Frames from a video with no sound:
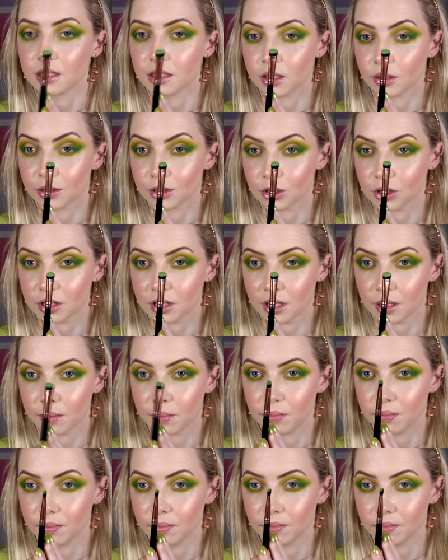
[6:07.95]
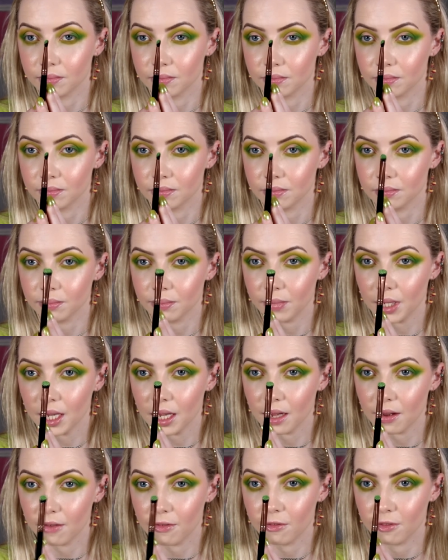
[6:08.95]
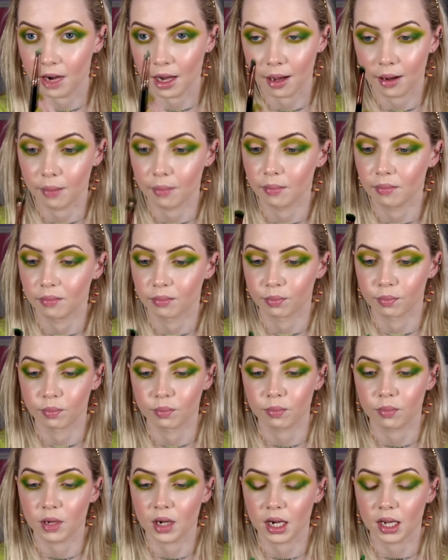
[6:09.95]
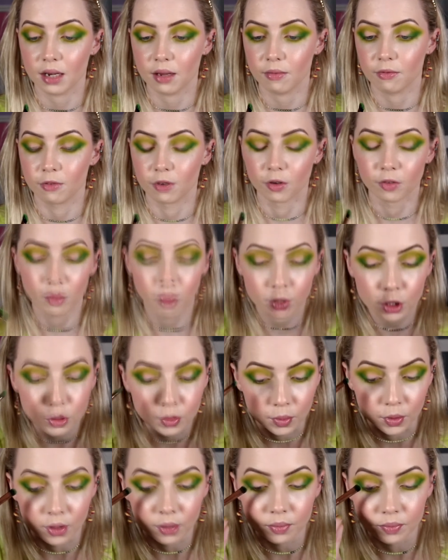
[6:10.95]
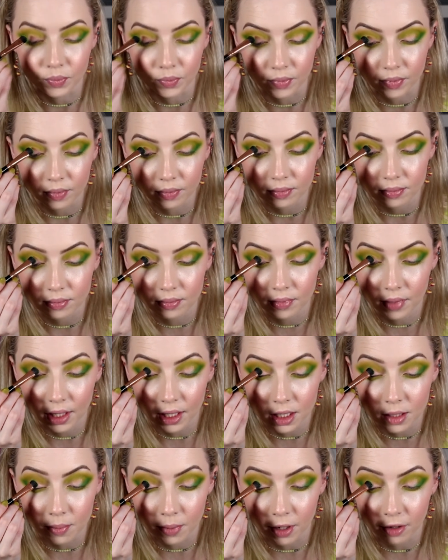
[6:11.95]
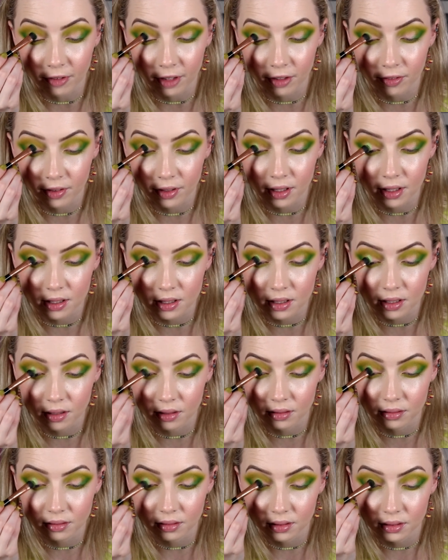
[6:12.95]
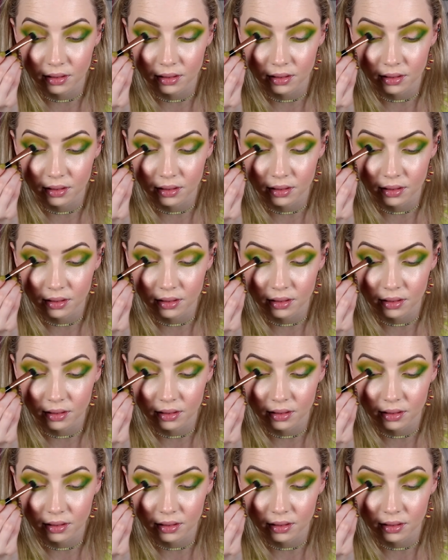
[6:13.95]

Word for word: So it's just a big flat, kind of fluffy brush, but it's perfect for this, so.